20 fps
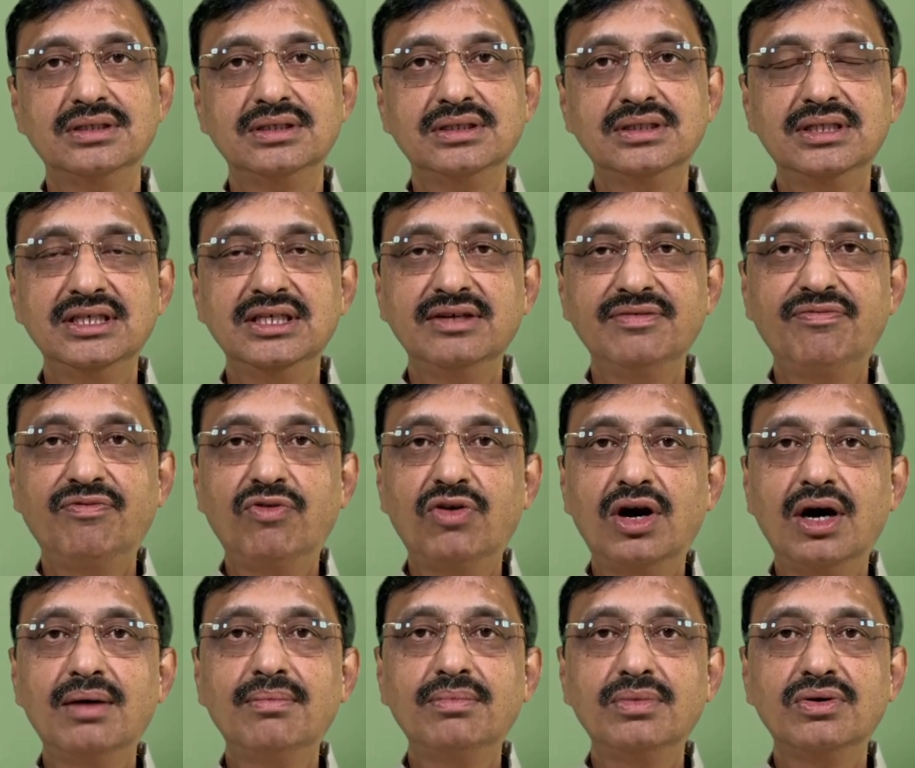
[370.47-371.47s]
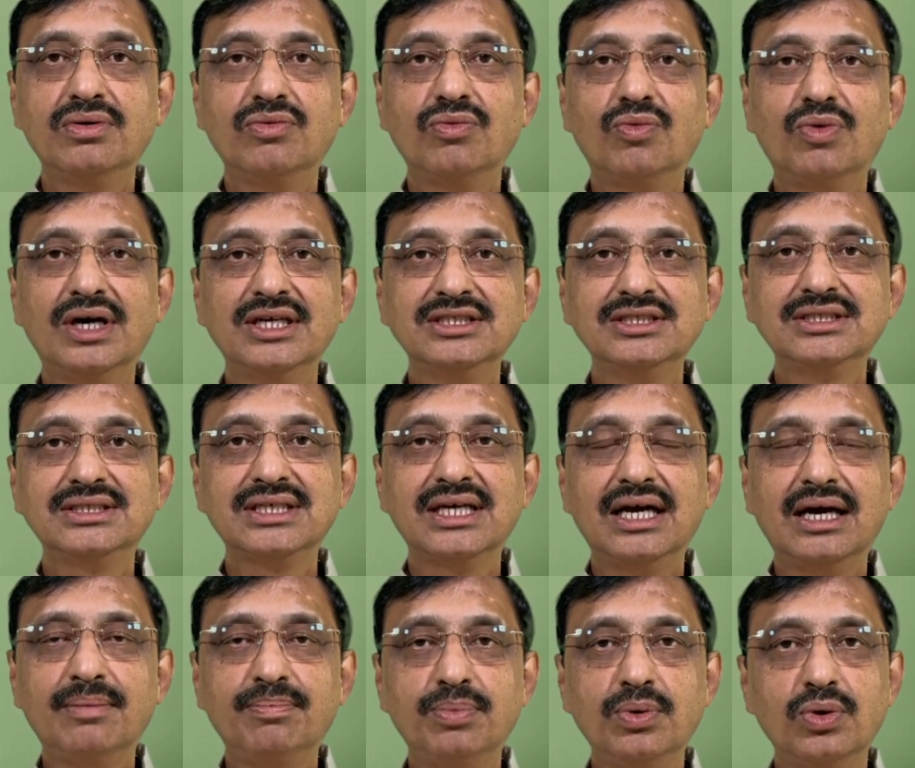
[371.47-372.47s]
The form once
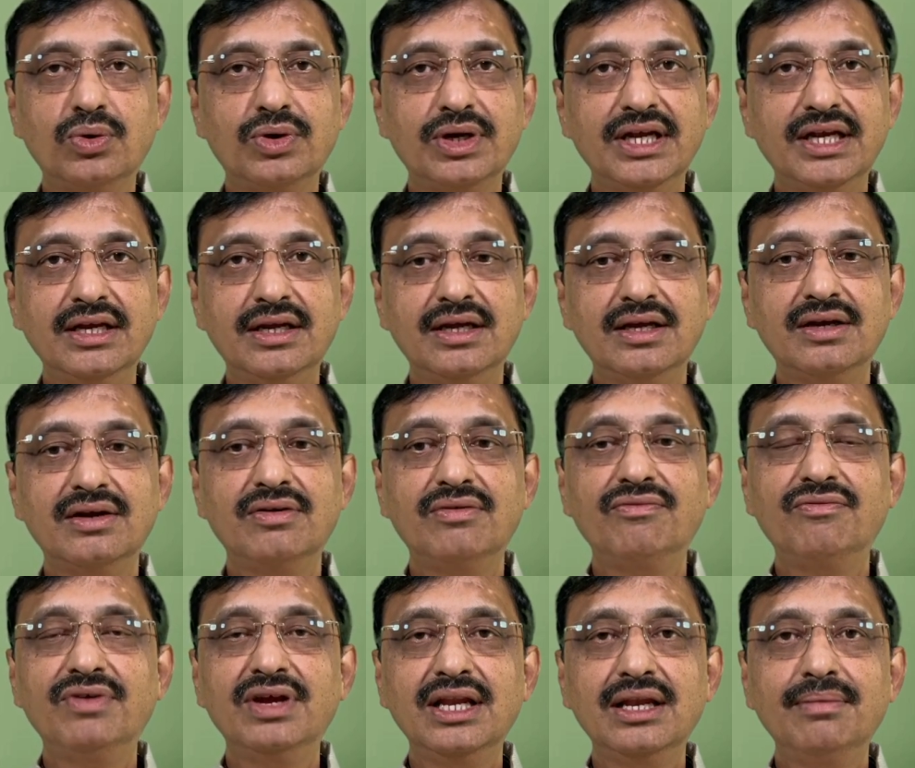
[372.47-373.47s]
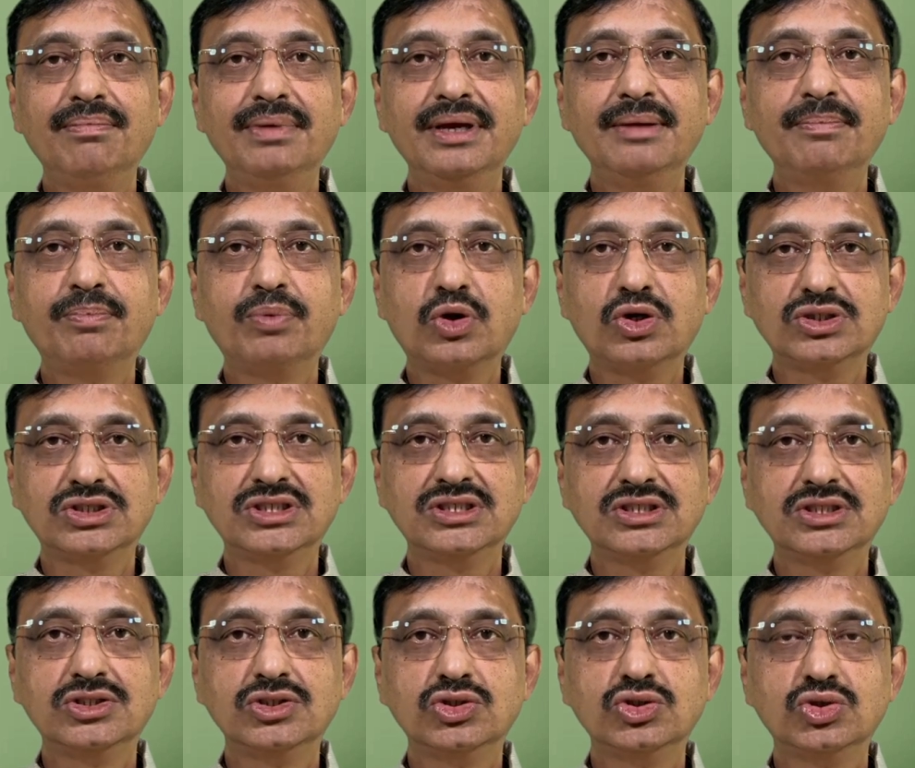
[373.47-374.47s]
uploaded will be
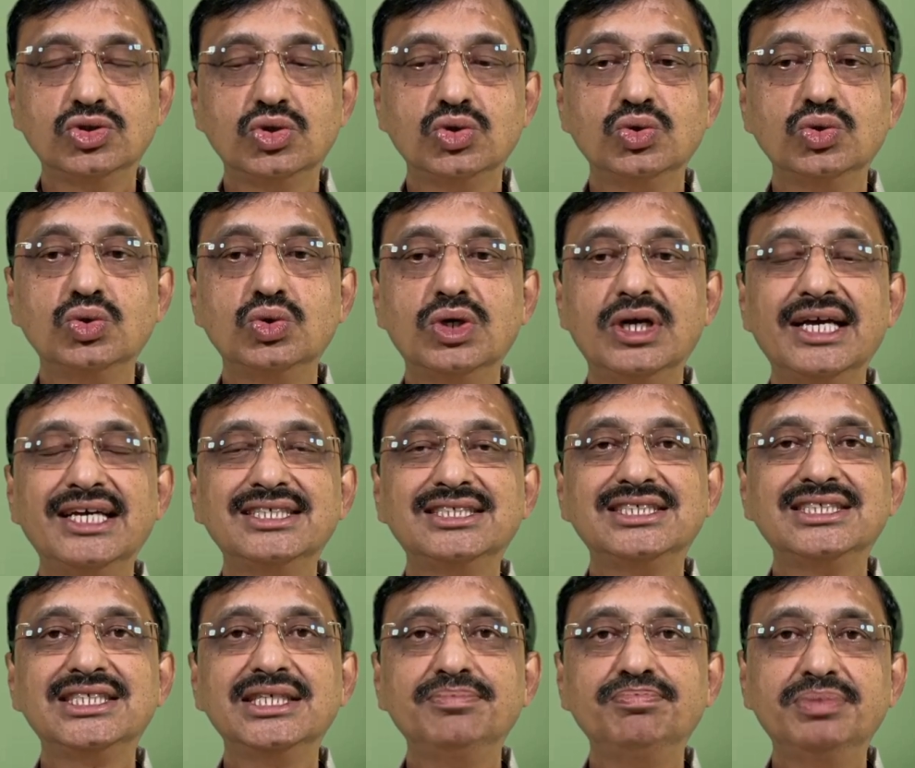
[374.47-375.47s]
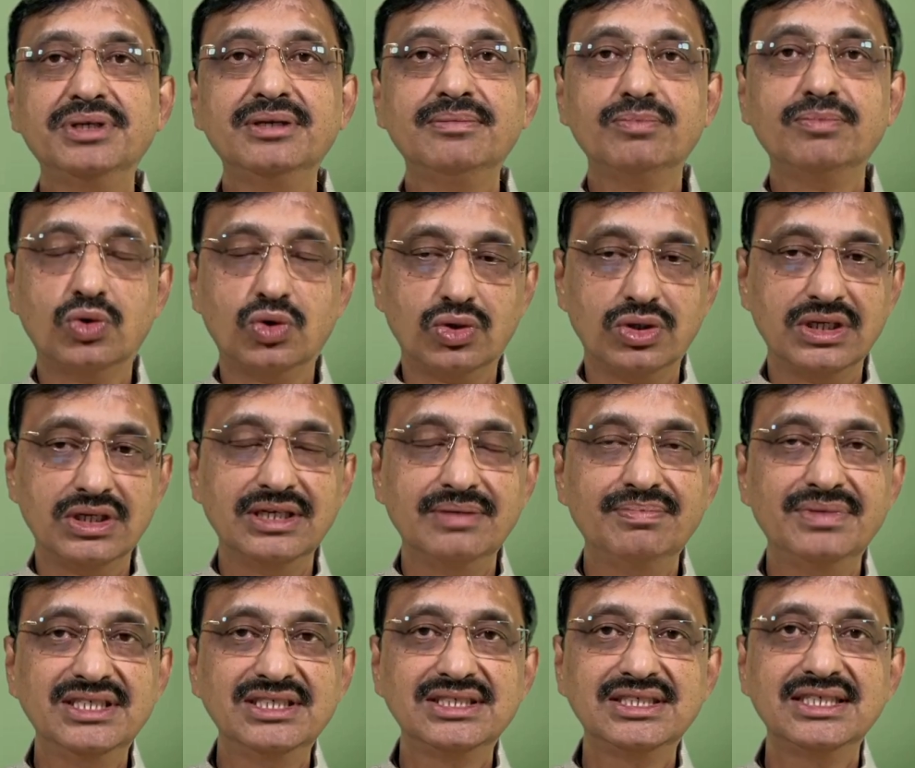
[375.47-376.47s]
processed through STP mode.
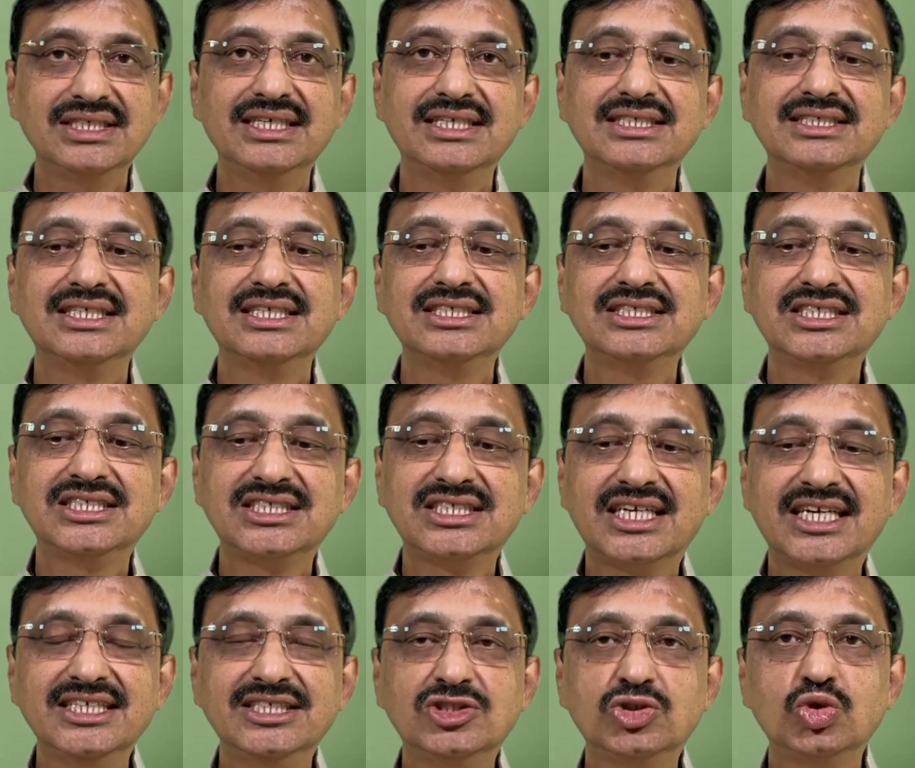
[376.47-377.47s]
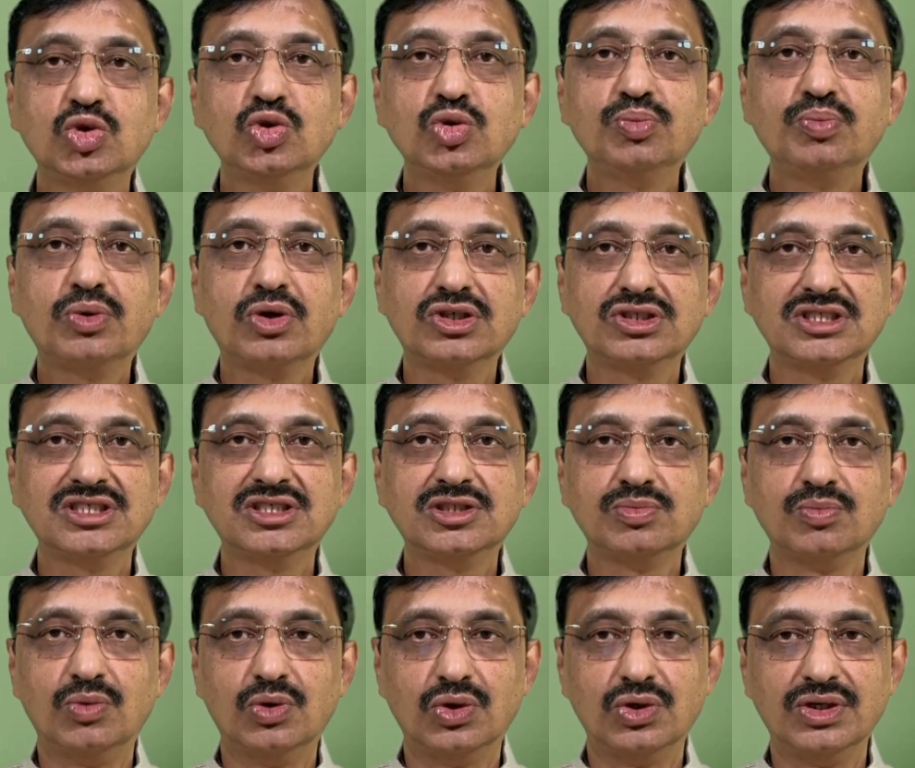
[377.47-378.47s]
Means it is a straight through process
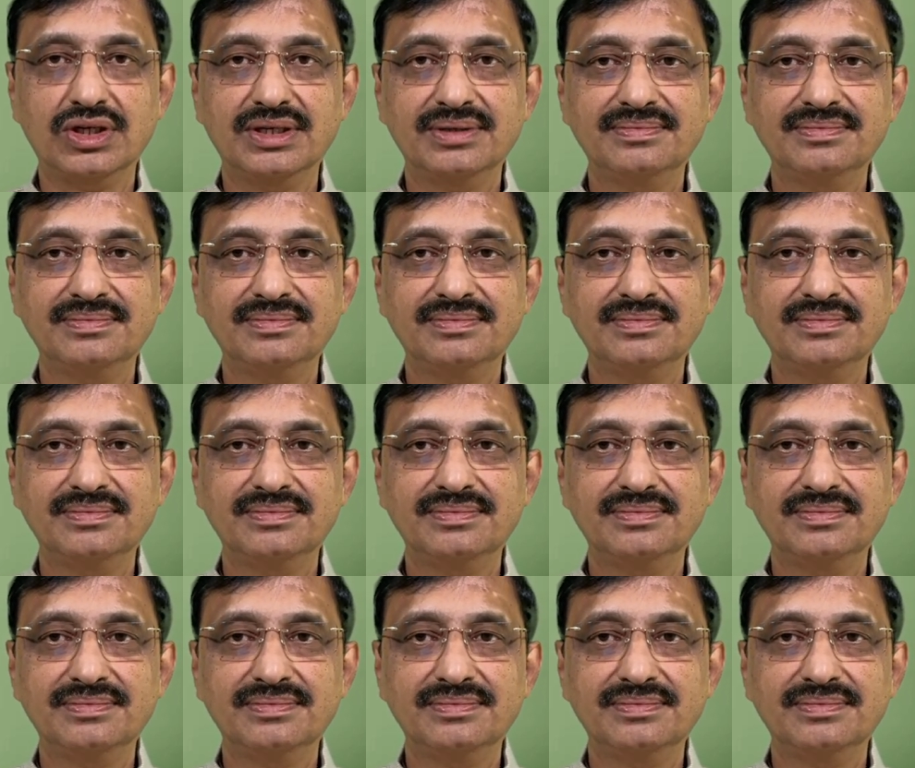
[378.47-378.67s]
mode.